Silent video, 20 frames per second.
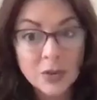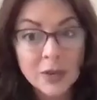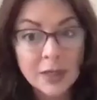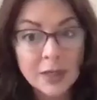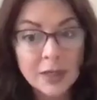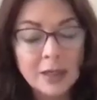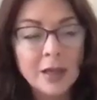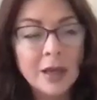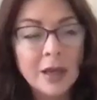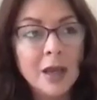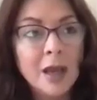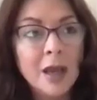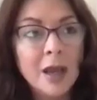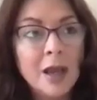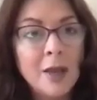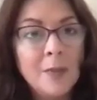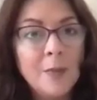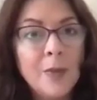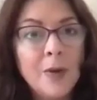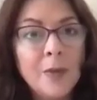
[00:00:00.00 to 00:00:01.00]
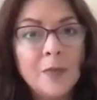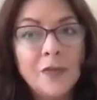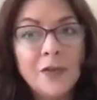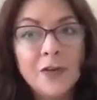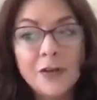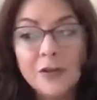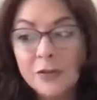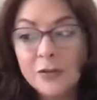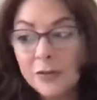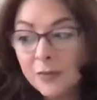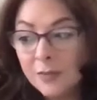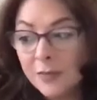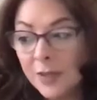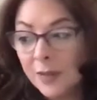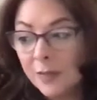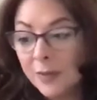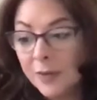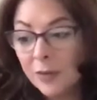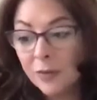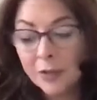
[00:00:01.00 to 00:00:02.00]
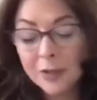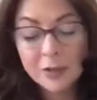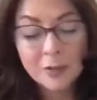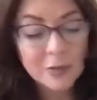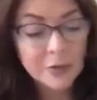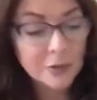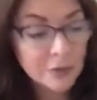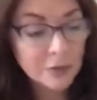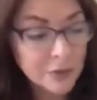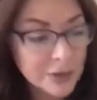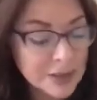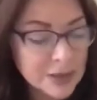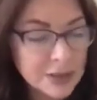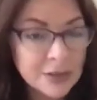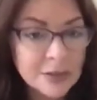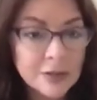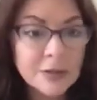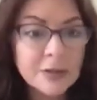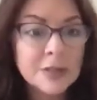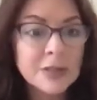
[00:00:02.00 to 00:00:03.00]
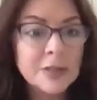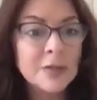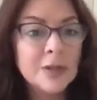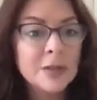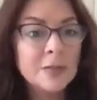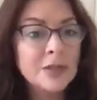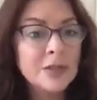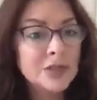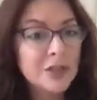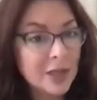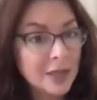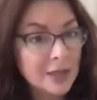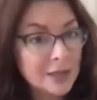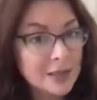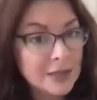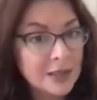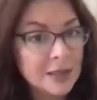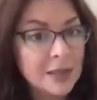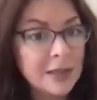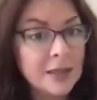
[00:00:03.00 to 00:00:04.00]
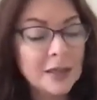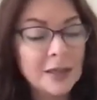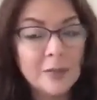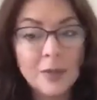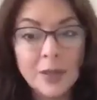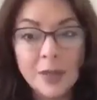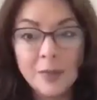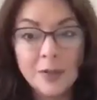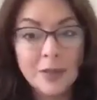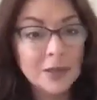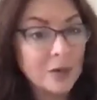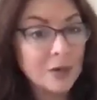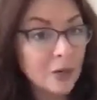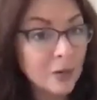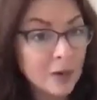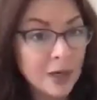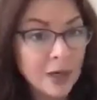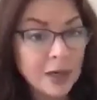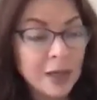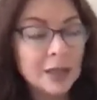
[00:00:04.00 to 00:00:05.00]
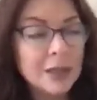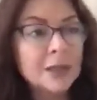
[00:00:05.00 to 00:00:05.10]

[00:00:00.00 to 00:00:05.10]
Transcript: it. But for you, it may be working with your crystals, it may be chanting, it may be yoga,